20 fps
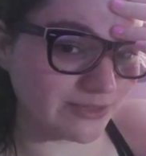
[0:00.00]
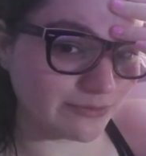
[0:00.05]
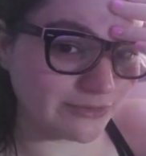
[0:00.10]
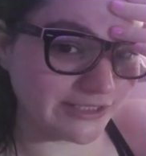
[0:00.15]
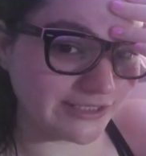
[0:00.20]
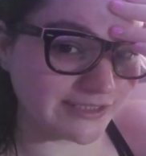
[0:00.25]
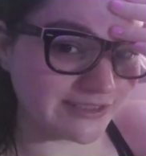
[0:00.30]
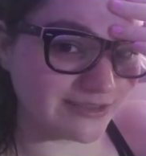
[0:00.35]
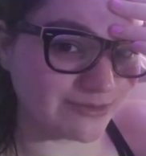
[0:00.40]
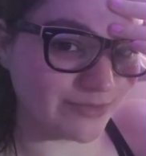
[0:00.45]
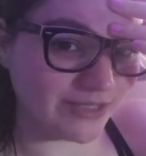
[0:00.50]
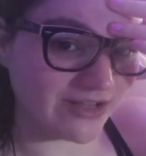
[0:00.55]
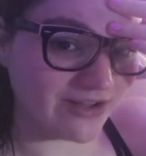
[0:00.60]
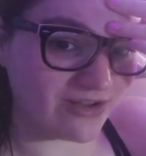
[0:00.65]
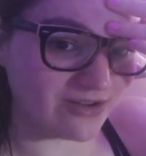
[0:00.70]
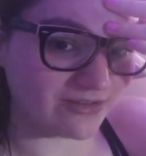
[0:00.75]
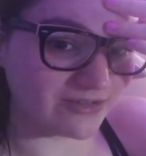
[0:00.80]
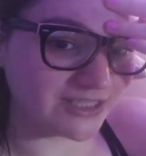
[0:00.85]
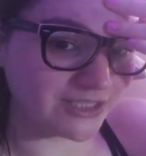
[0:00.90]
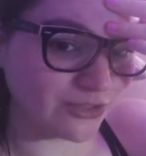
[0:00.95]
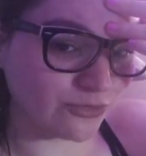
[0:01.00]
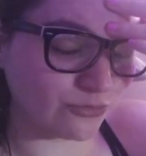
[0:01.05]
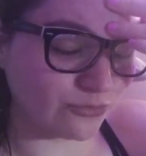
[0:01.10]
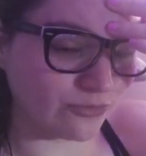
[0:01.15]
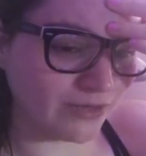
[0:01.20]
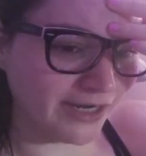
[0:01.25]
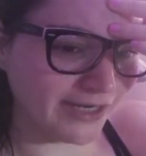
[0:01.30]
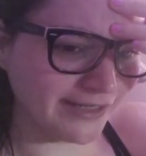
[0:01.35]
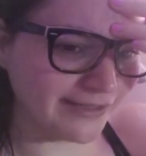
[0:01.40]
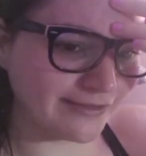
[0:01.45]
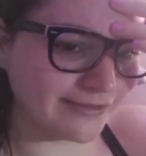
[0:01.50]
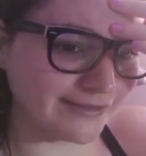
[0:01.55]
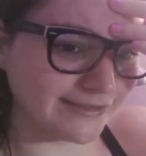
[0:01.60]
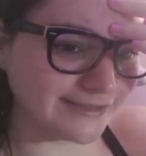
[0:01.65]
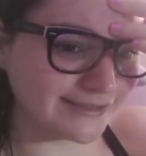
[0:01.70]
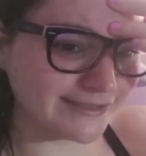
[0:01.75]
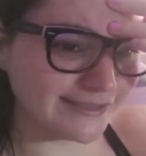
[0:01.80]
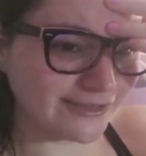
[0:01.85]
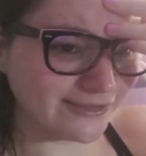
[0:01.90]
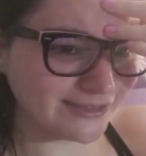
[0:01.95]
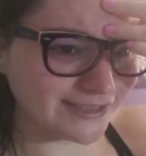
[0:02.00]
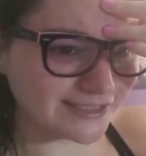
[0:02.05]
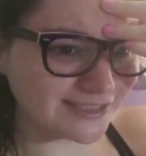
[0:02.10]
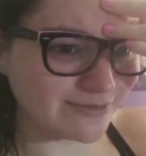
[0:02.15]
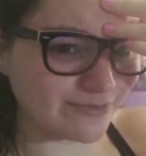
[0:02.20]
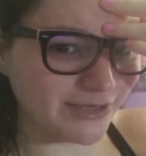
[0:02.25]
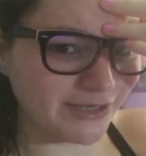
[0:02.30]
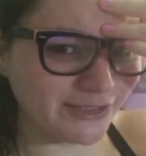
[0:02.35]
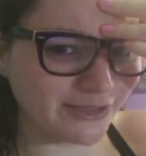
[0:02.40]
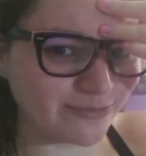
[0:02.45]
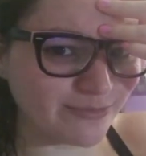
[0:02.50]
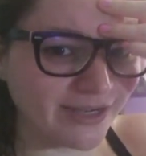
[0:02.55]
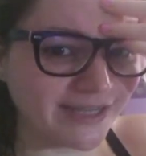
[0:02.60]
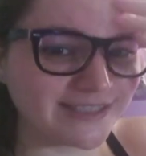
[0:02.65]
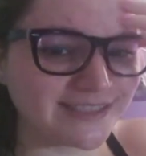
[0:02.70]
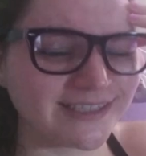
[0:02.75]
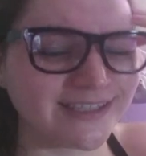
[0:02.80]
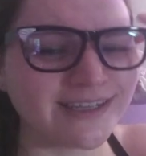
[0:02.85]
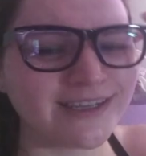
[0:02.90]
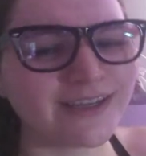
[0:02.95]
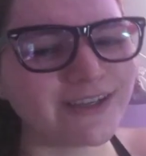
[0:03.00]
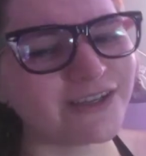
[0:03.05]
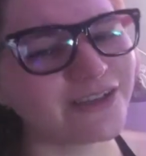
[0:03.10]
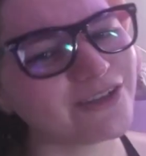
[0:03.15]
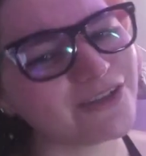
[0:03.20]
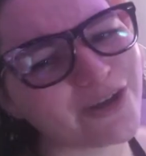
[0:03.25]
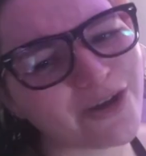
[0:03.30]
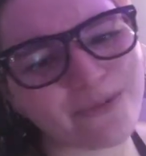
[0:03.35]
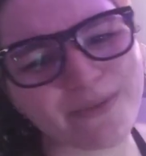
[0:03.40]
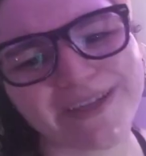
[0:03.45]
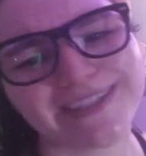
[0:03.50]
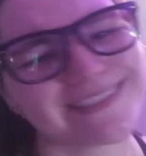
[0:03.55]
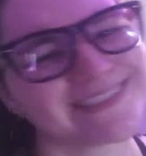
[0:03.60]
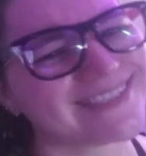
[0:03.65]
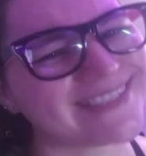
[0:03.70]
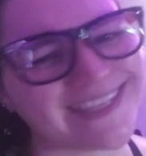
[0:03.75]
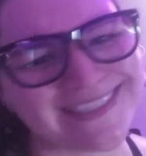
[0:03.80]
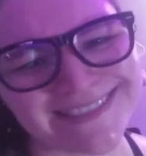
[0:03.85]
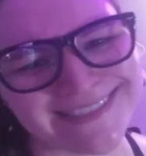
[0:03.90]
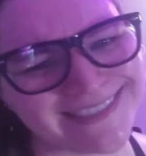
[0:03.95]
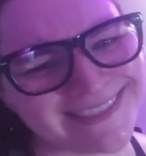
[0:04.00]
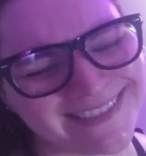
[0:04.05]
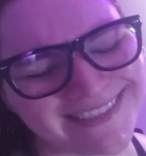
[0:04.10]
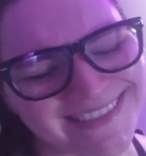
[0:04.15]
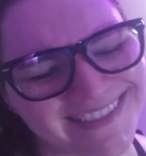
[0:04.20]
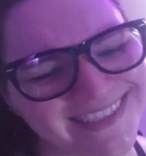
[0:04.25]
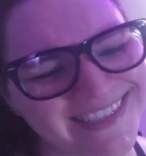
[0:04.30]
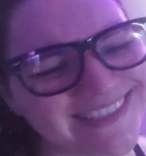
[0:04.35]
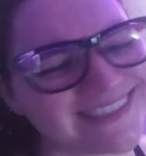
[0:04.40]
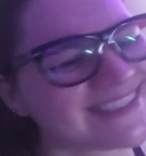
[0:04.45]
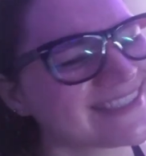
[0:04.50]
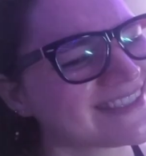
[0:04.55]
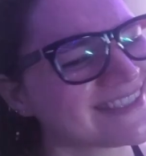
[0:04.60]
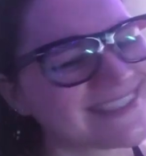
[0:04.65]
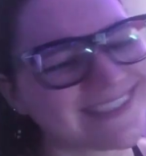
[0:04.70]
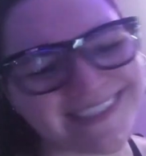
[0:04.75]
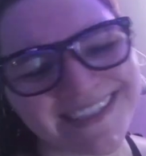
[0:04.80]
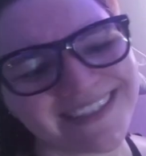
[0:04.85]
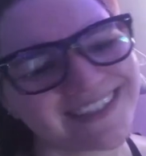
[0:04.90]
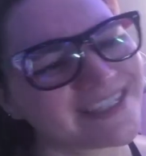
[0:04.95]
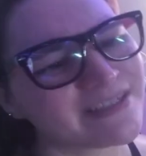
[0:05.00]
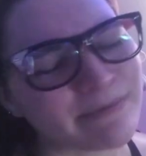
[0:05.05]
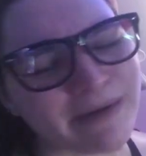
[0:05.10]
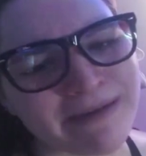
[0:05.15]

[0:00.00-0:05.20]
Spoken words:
reason about how writing things down gets them out of your mind. No, it doesn't. It's still in my